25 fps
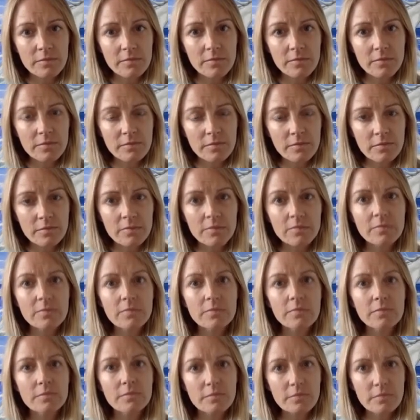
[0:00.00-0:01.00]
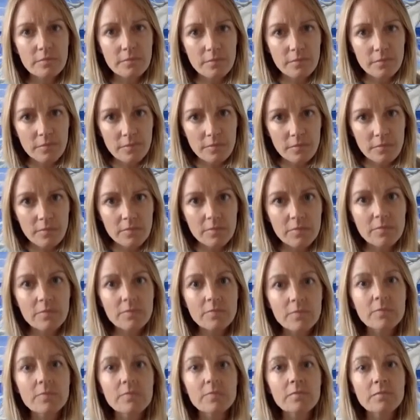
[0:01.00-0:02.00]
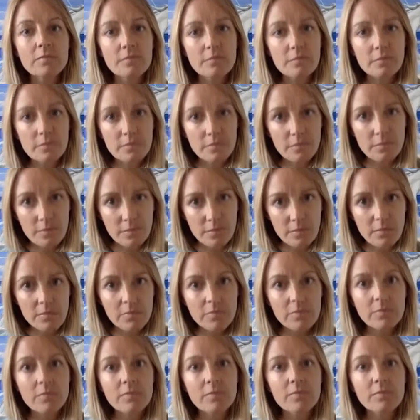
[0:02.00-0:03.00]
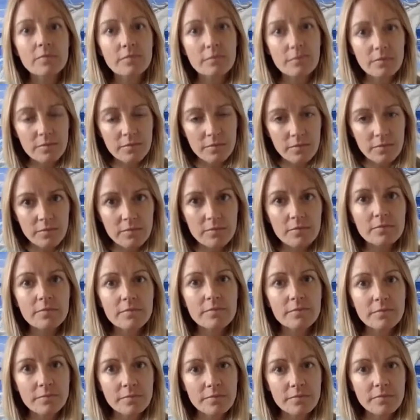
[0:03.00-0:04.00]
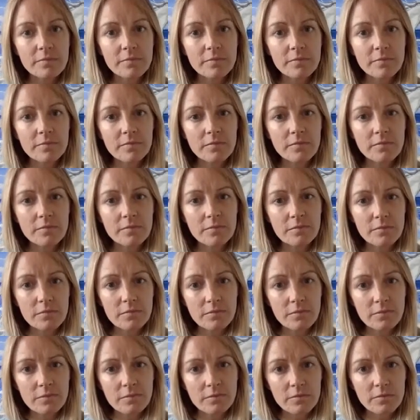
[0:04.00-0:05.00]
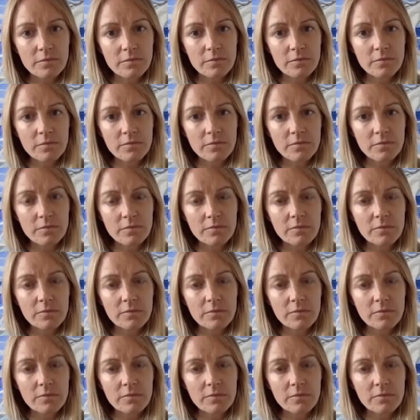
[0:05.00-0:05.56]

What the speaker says: No words are spoken by the person on screen.